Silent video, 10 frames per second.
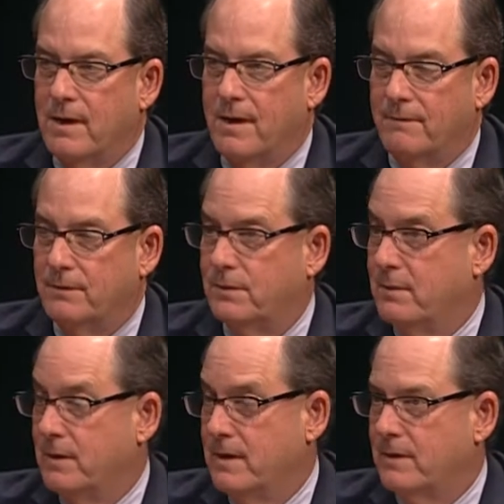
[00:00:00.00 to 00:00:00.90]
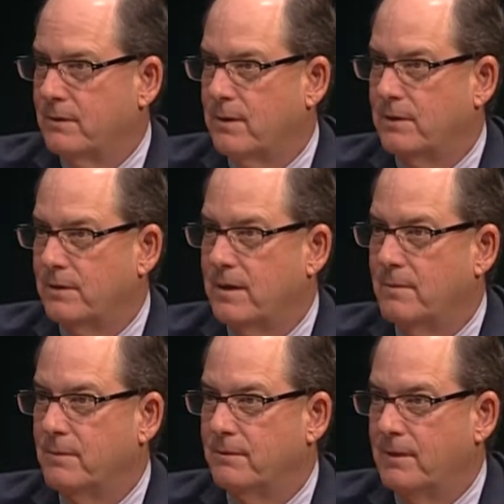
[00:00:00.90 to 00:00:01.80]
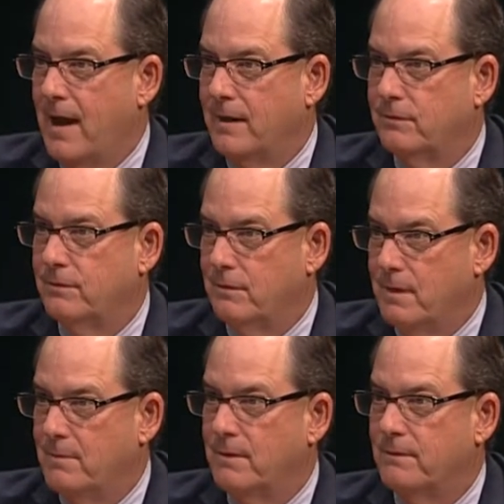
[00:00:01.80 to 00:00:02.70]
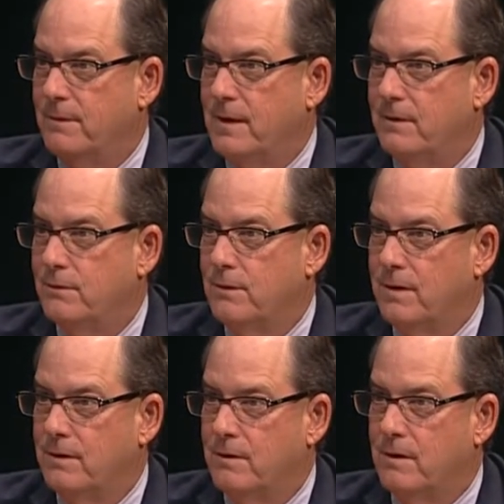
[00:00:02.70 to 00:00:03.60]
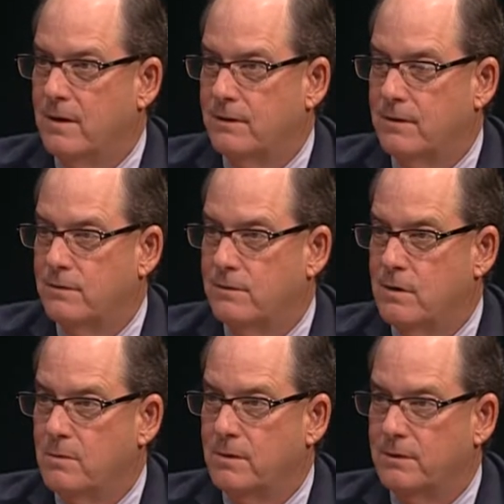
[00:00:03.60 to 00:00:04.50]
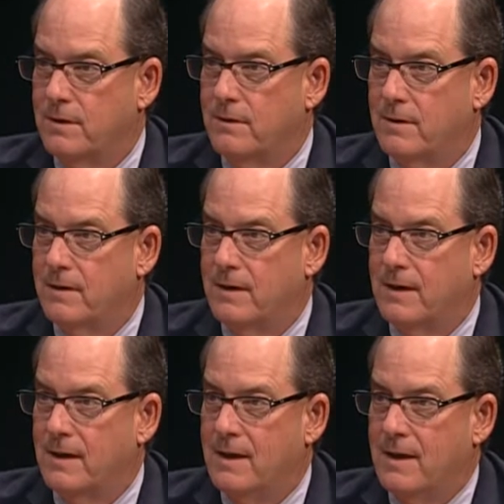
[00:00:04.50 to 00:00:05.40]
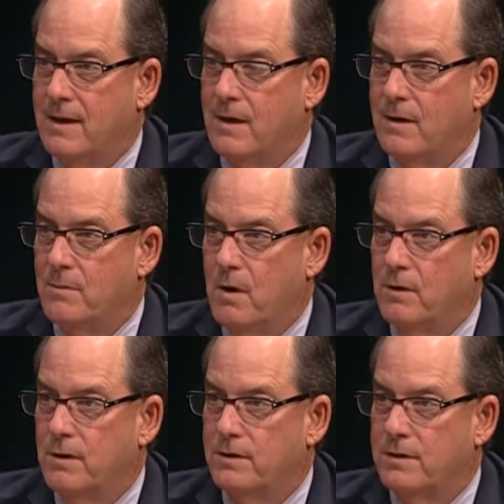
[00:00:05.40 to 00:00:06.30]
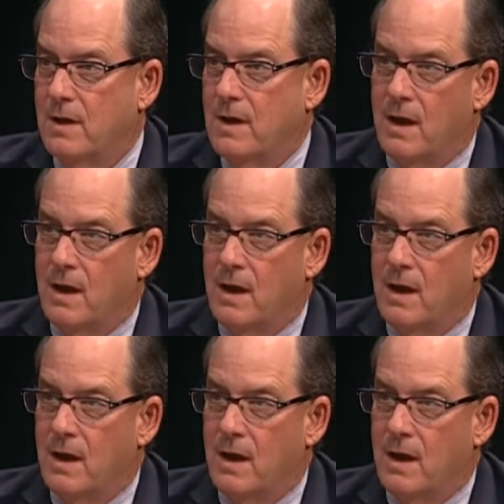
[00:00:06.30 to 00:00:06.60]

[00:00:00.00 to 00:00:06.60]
and obviously we increased a number of taxes, a number of fees on consumers and on motorists.